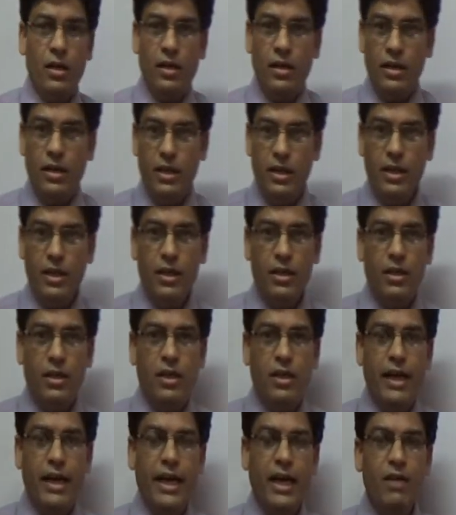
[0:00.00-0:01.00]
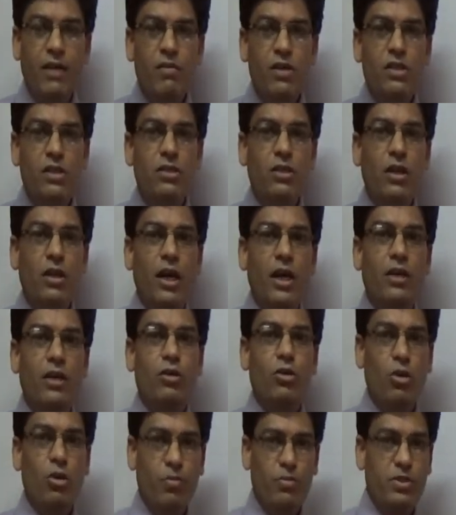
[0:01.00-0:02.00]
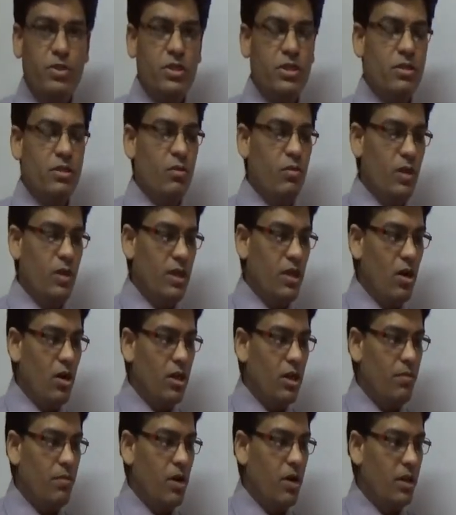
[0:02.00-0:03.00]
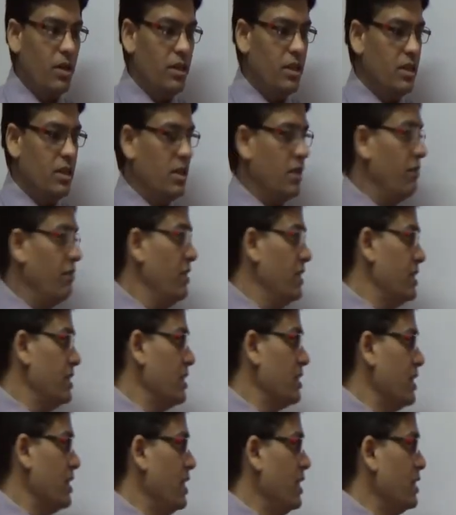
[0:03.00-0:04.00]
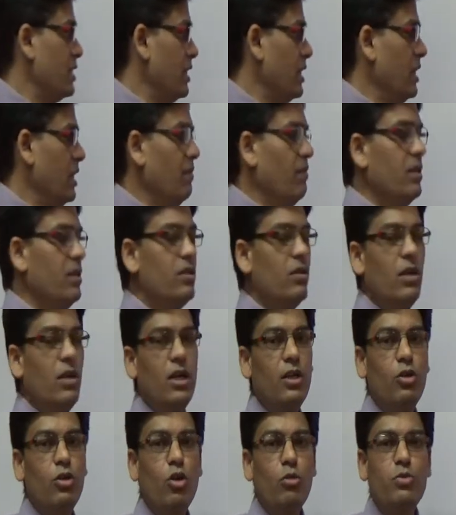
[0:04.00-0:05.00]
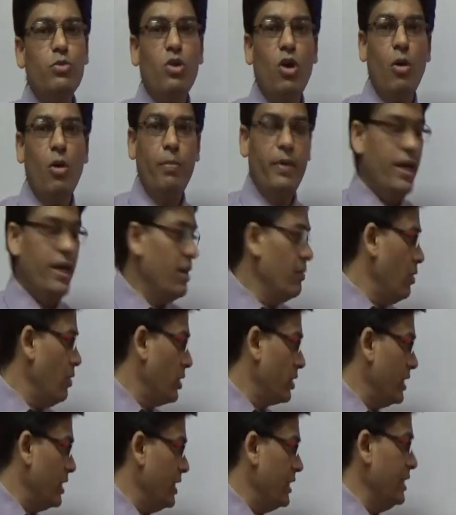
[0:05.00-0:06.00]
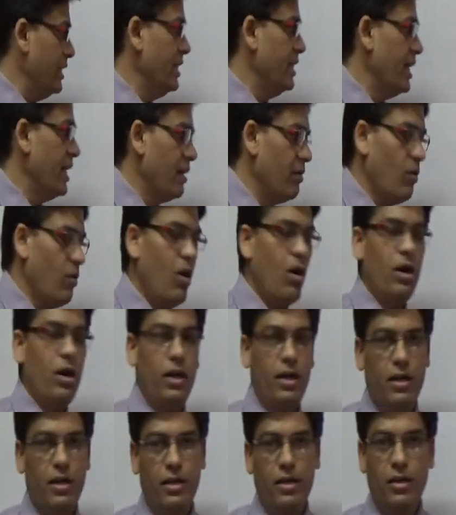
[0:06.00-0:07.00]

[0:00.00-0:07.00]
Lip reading: here individual and groups, we talked about in this definition, says individual and groups obtain what they need and want.